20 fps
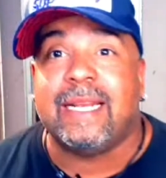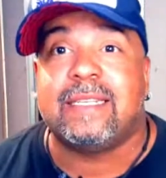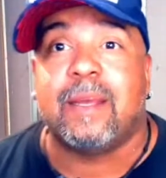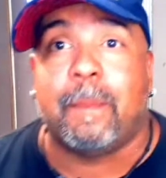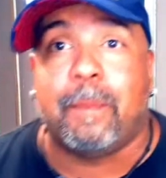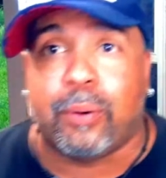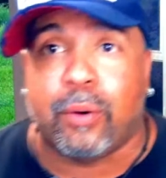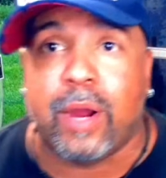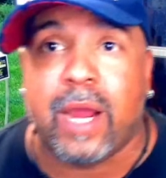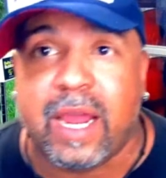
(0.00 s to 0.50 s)
need
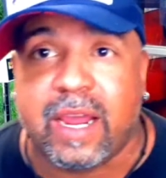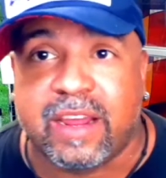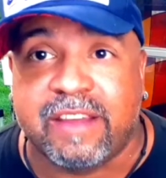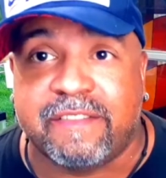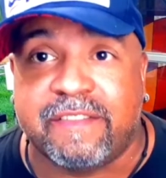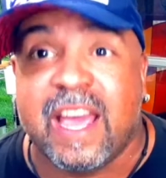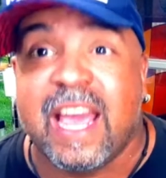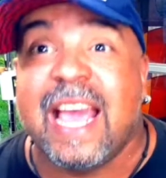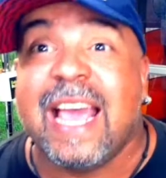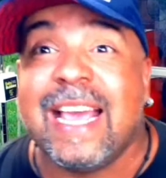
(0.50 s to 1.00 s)
to
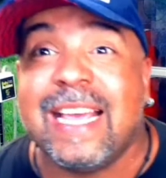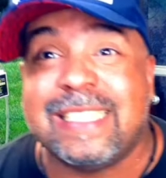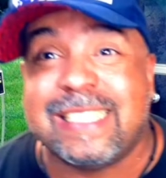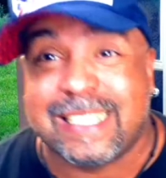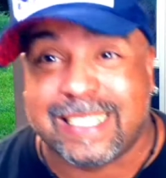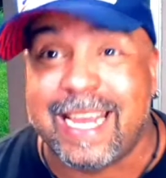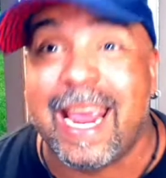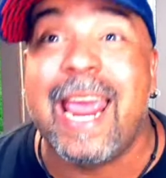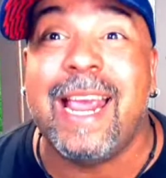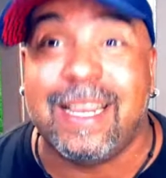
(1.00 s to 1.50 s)
breathe. It
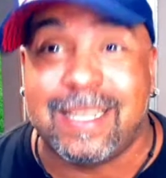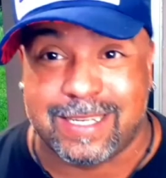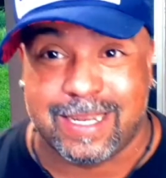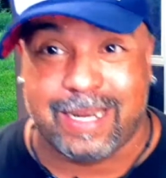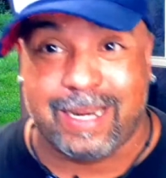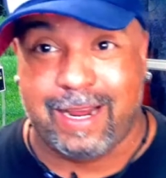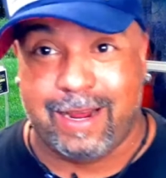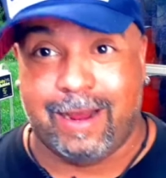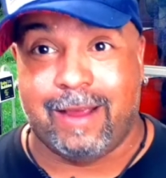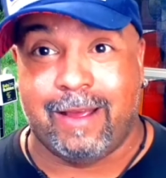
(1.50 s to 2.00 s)
stinks
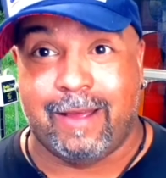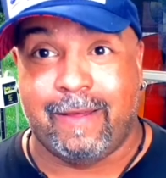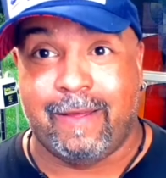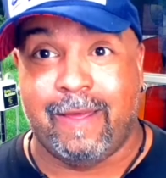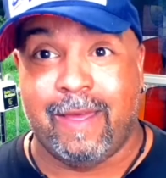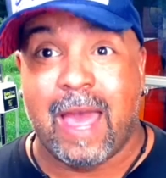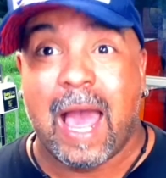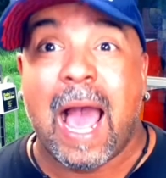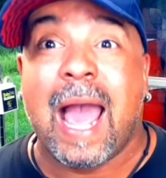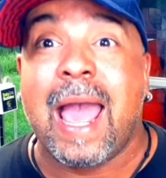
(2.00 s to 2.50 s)
in here.
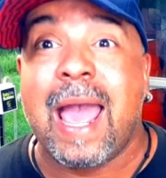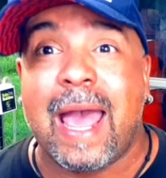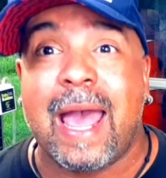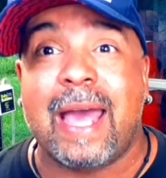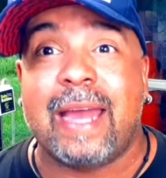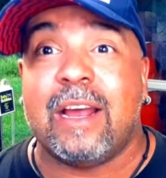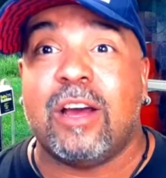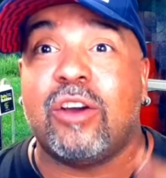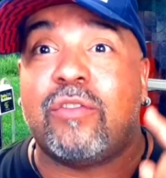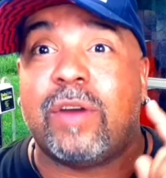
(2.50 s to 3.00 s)
I
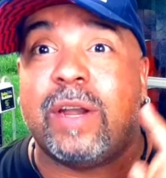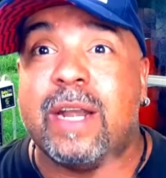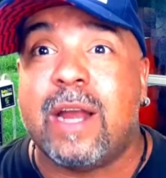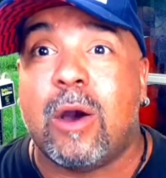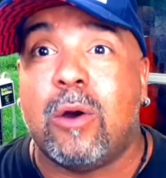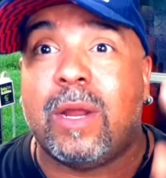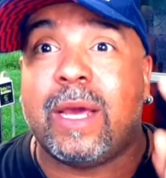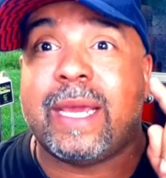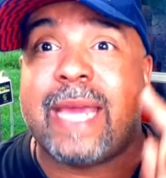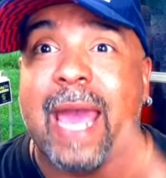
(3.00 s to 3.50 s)
had a
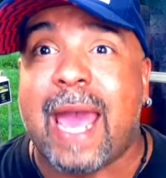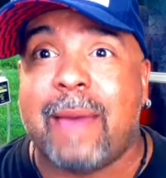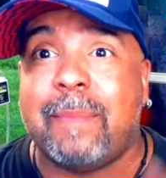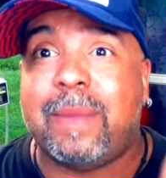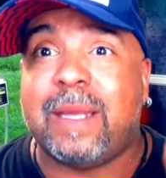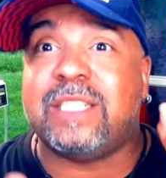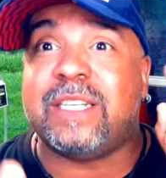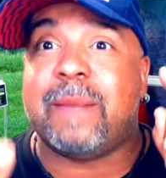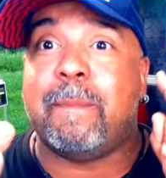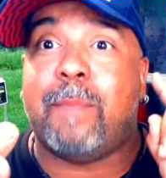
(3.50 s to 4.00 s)
granola,
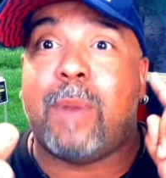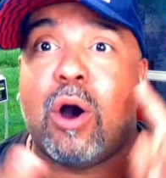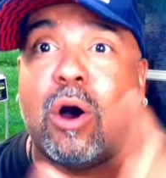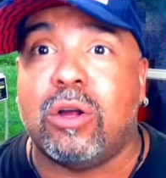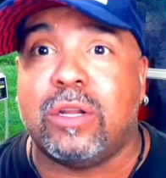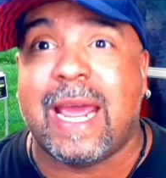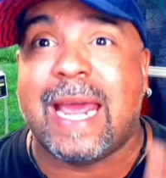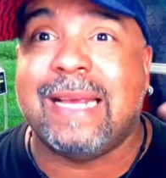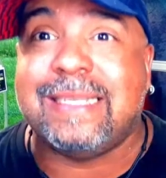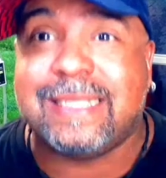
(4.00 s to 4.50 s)
cabbage, and
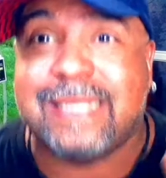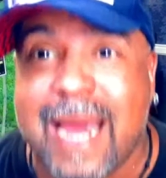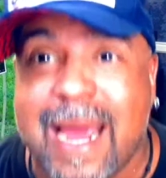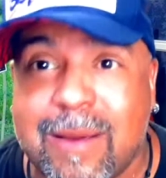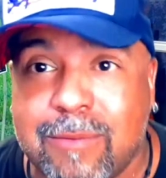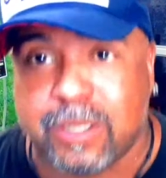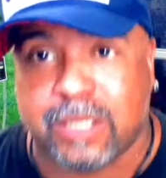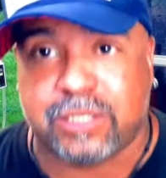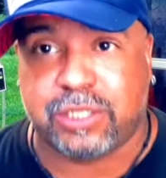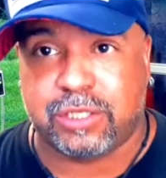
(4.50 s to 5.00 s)
boiled egg
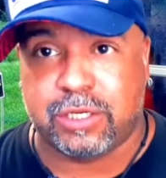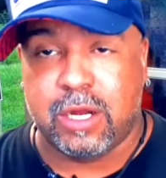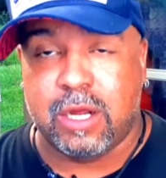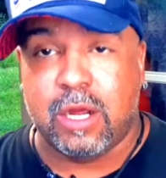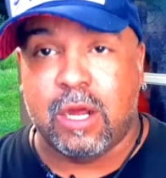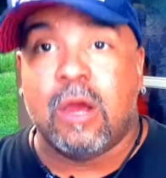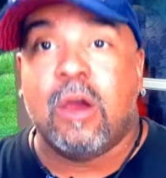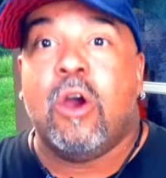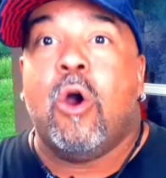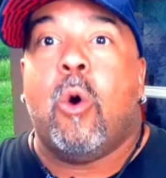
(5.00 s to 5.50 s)
sandwich.
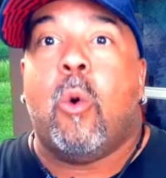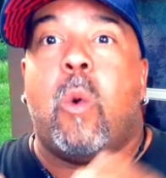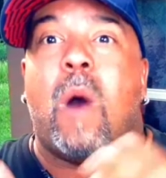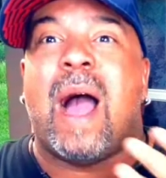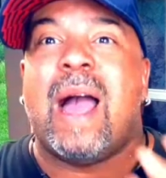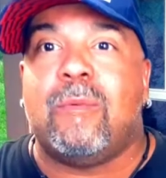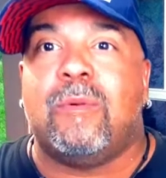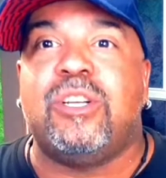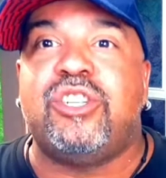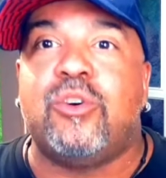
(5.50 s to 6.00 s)

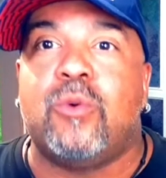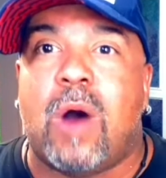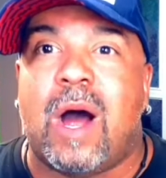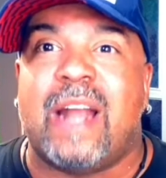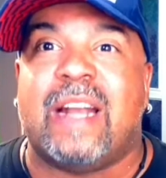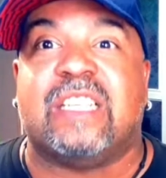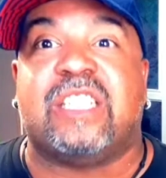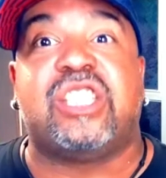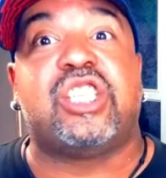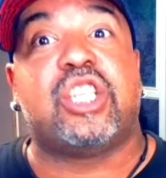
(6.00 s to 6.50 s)
Why would you
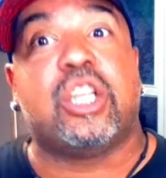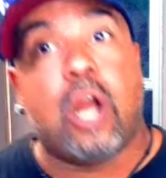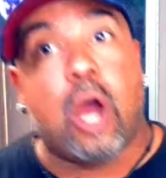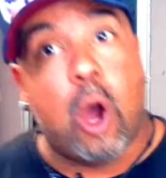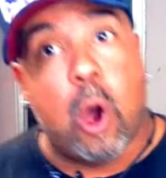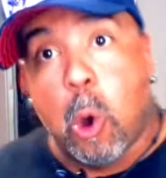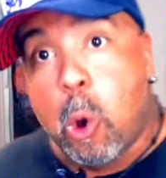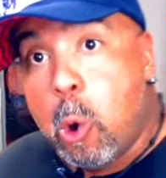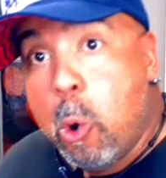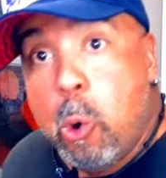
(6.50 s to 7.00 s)
want to
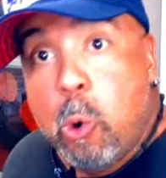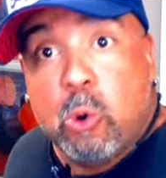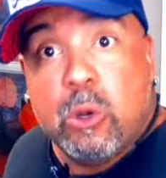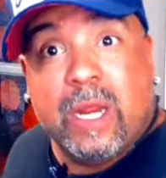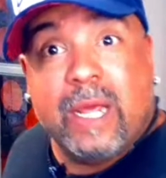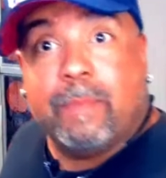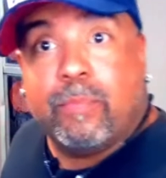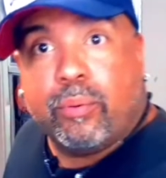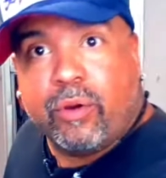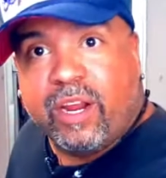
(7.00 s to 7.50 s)

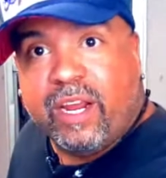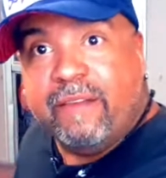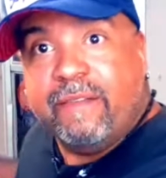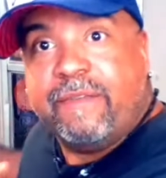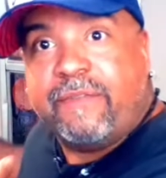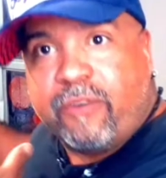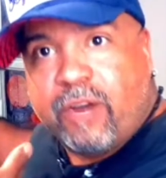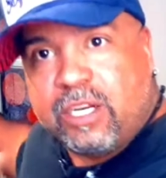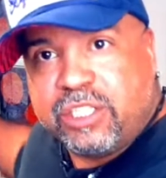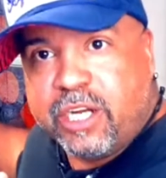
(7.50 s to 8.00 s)
slowly
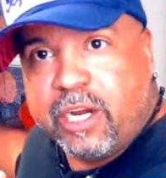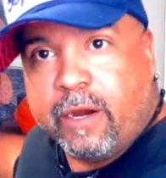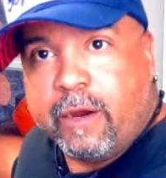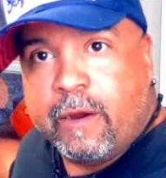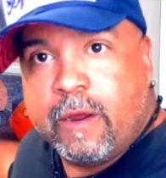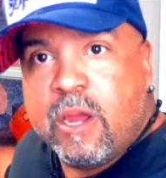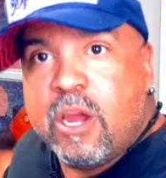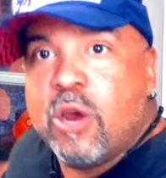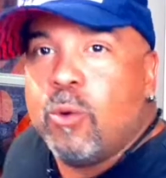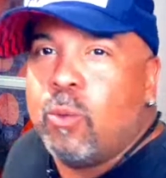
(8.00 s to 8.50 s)
breathe fresh
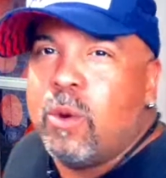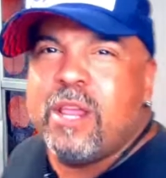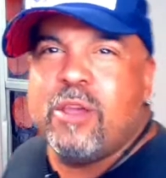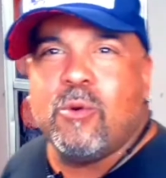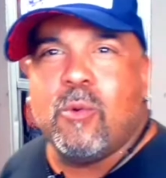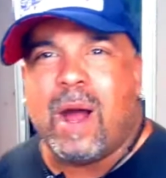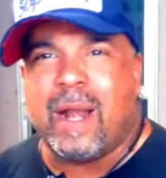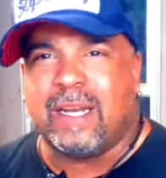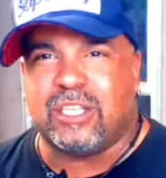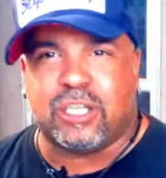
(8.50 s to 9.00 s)
air when
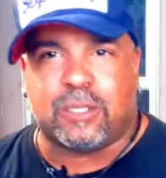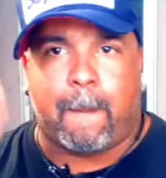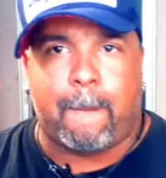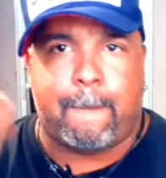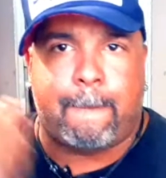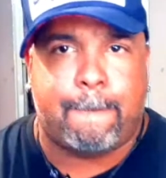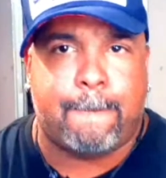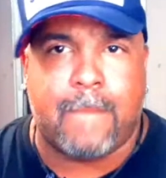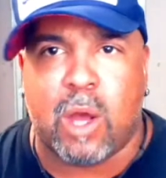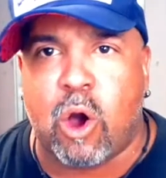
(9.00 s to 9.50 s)
you want to just
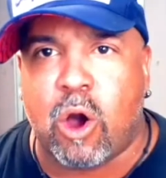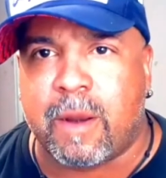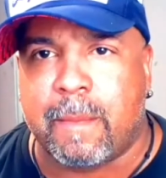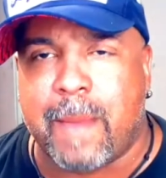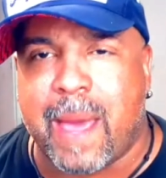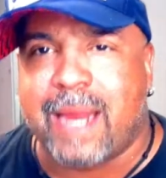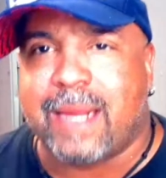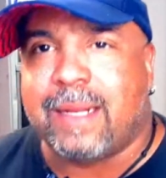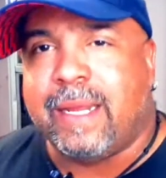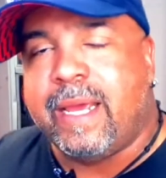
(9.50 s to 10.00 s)

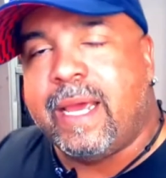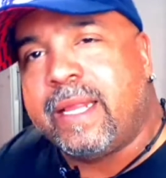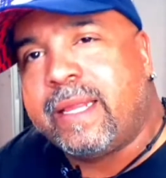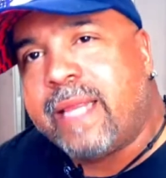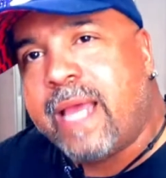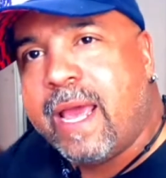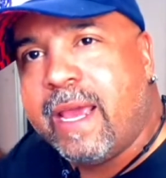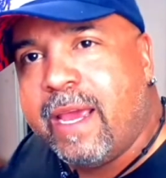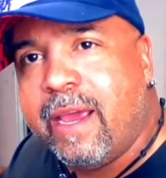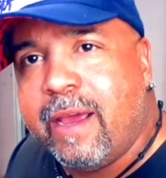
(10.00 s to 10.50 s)
automatically
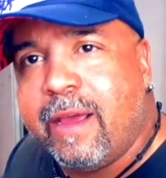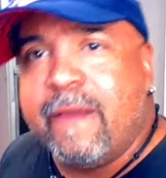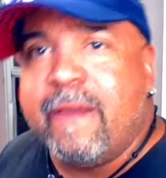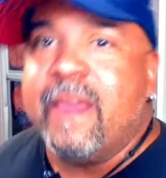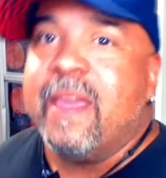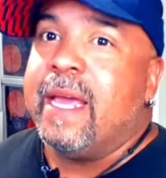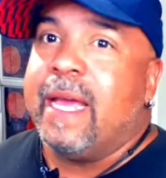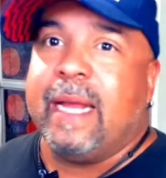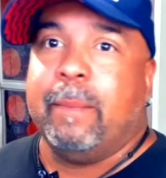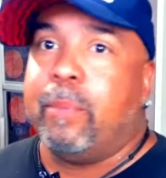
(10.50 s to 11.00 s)
hit that air
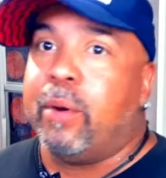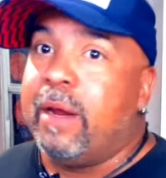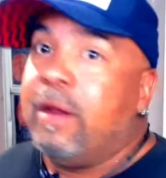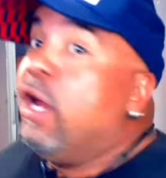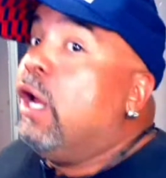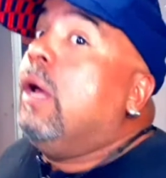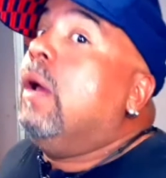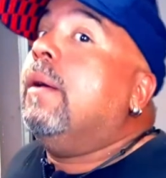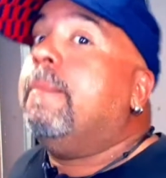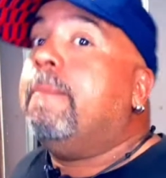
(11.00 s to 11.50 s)
and breathe?